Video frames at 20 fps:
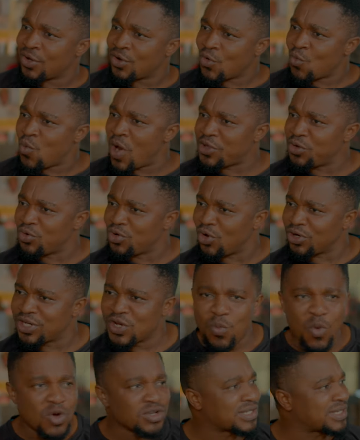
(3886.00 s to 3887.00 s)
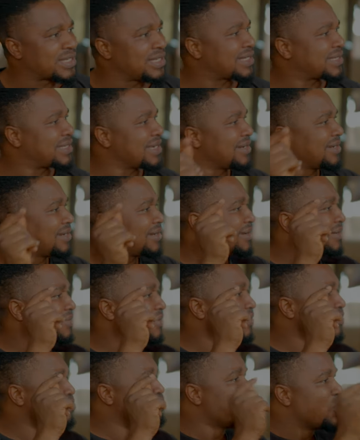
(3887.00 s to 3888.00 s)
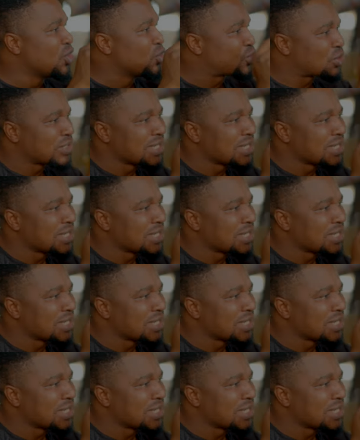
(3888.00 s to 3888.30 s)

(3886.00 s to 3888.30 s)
Were you not the one sitting mute